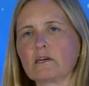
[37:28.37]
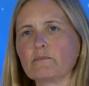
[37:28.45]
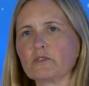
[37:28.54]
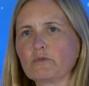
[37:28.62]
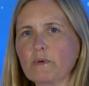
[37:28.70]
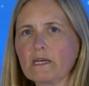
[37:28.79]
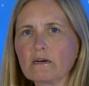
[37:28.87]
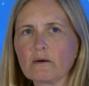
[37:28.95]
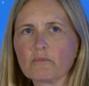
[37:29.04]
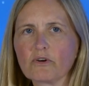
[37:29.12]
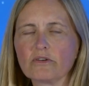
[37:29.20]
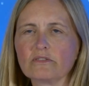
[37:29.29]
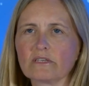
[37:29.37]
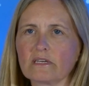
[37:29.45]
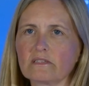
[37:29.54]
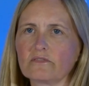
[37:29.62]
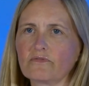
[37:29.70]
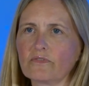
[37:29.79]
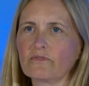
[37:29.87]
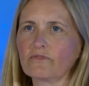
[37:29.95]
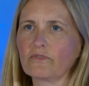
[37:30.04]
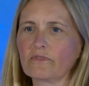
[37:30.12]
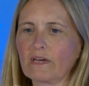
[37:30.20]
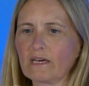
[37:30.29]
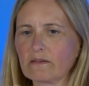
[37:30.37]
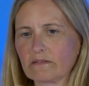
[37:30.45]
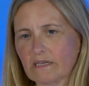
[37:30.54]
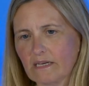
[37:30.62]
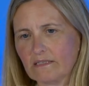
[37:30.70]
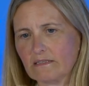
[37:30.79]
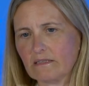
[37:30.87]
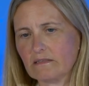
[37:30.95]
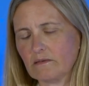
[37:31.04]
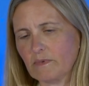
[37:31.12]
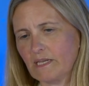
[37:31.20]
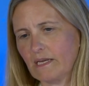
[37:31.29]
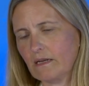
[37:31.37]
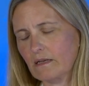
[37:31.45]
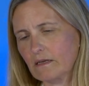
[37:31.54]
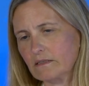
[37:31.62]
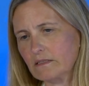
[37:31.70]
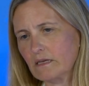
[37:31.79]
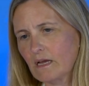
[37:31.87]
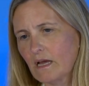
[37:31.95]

up the speak up process for the healthcare system in England.